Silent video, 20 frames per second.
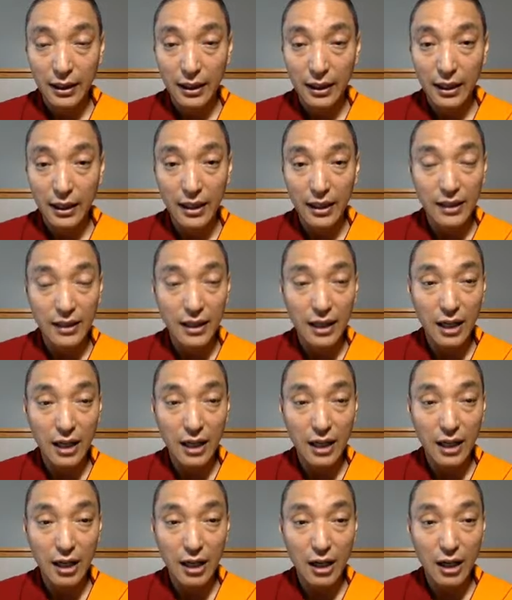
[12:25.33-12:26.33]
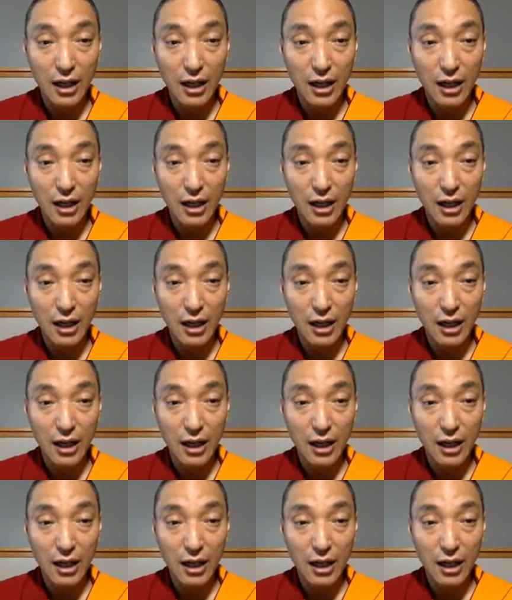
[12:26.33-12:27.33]
and how many times
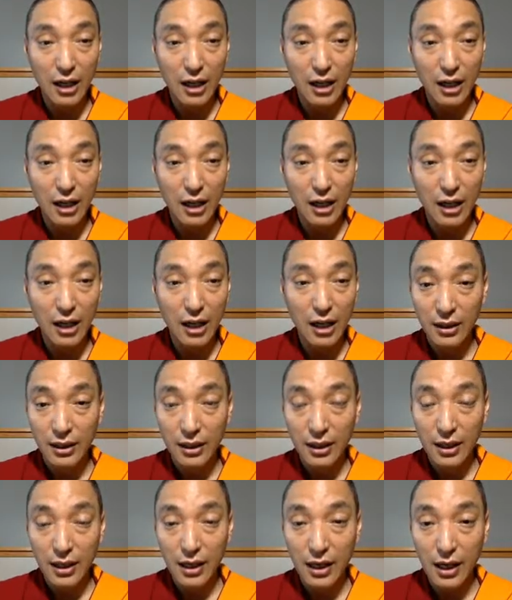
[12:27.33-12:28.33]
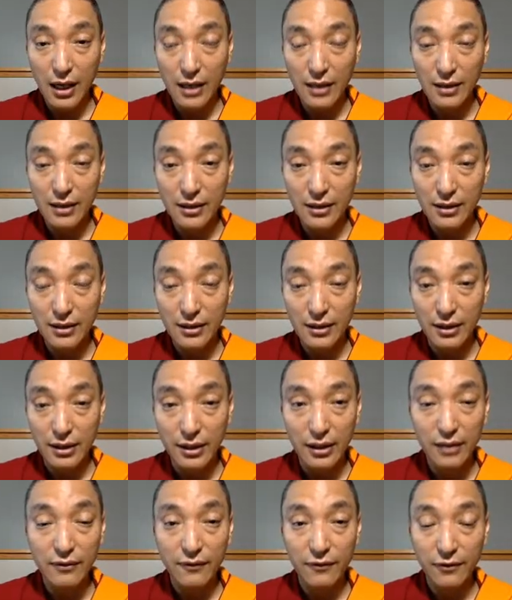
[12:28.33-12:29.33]
we were under the
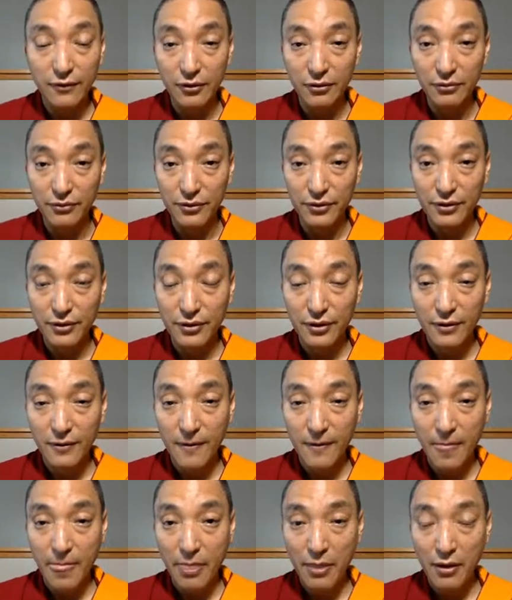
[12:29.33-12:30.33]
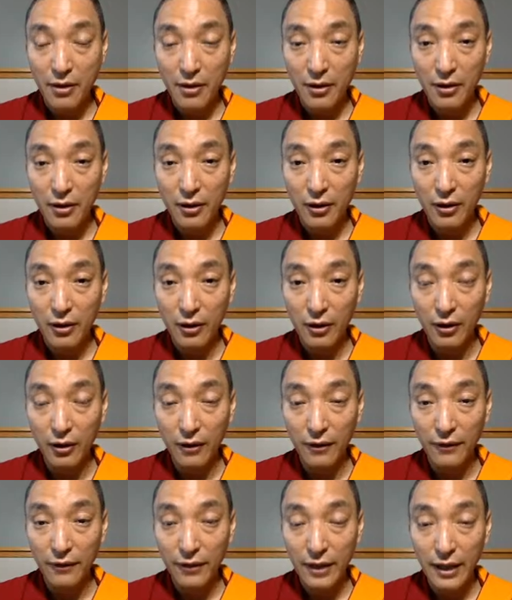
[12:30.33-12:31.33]
influence
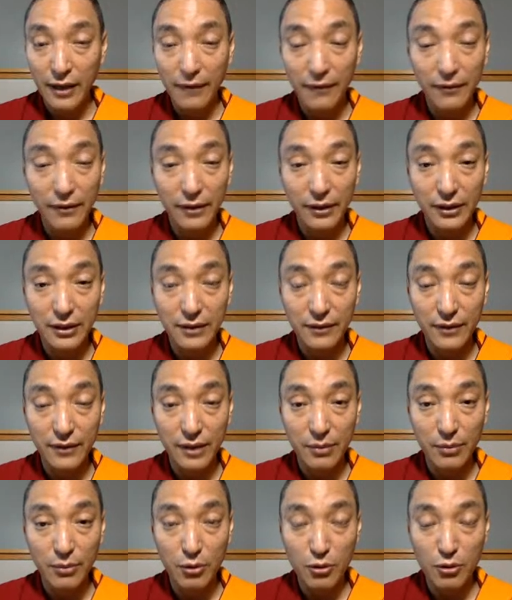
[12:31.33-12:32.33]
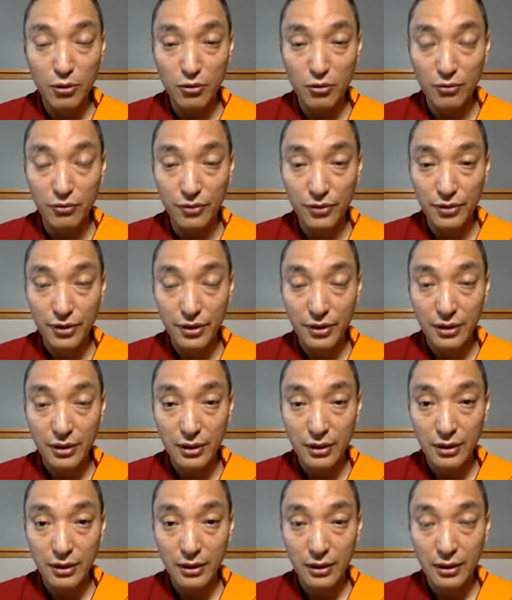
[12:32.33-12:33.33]
of afflictive emotions.
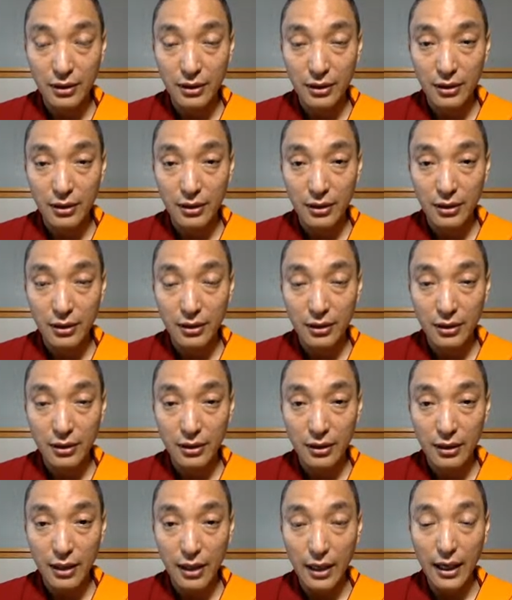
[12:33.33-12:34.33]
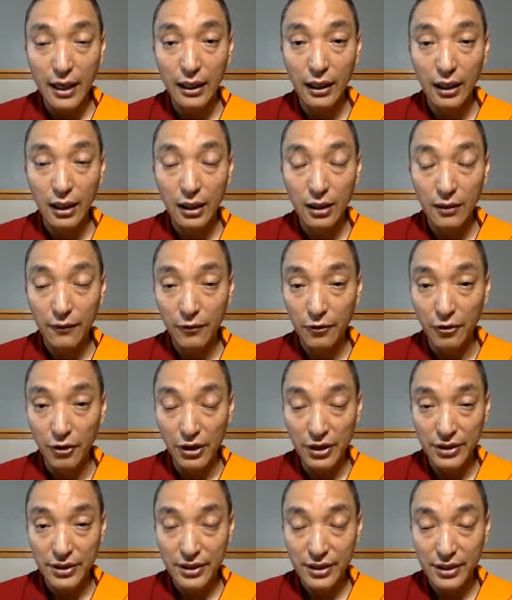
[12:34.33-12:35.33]
Anger, for
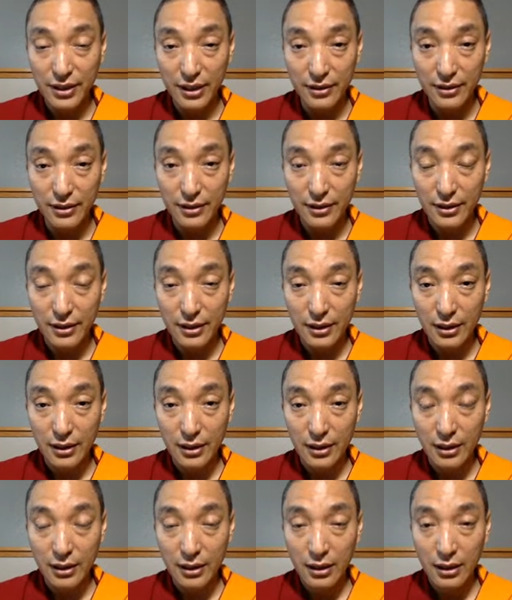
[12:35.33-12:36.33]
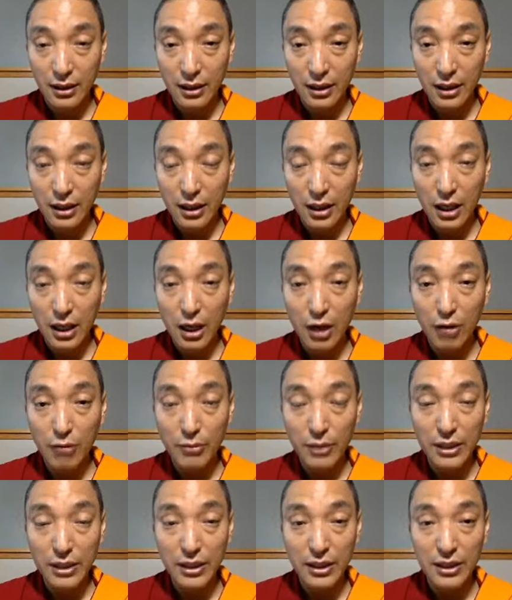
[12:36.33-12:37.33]
instance. How
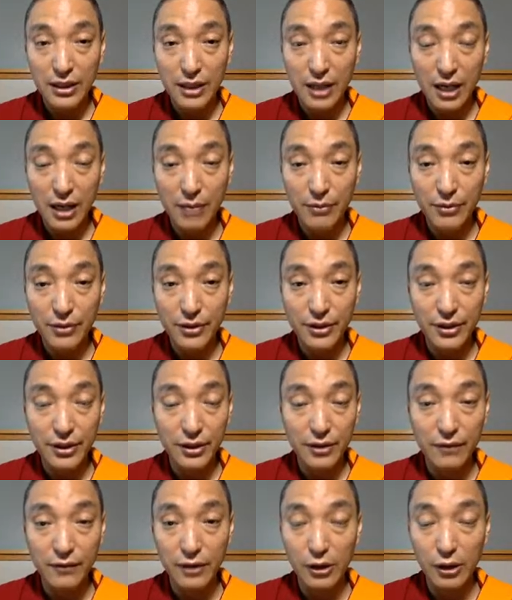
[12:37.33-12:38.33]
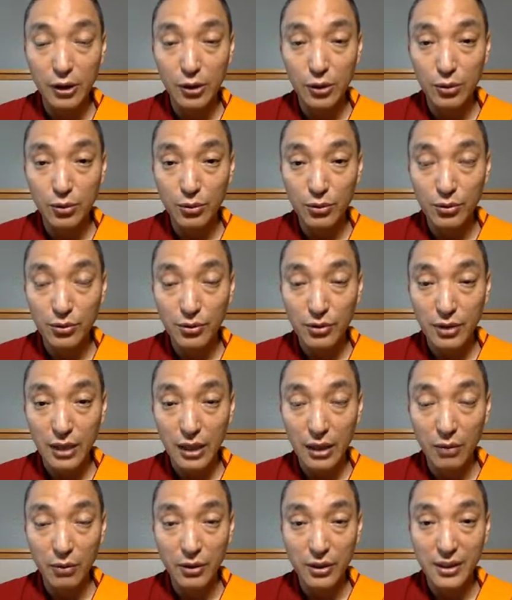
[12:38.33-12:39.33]
many times did we lose
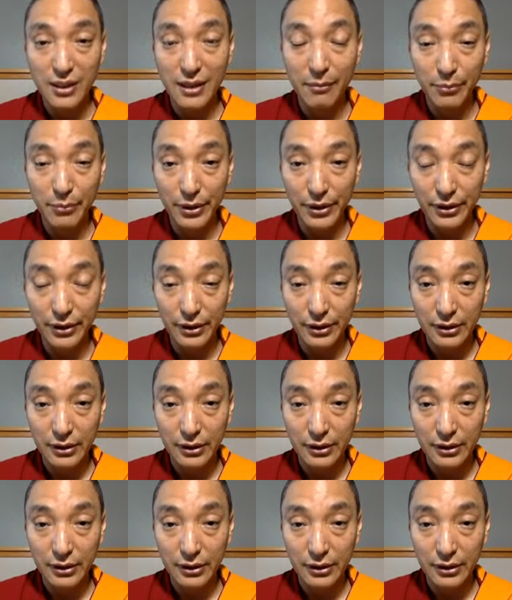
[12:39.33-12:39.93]
our temper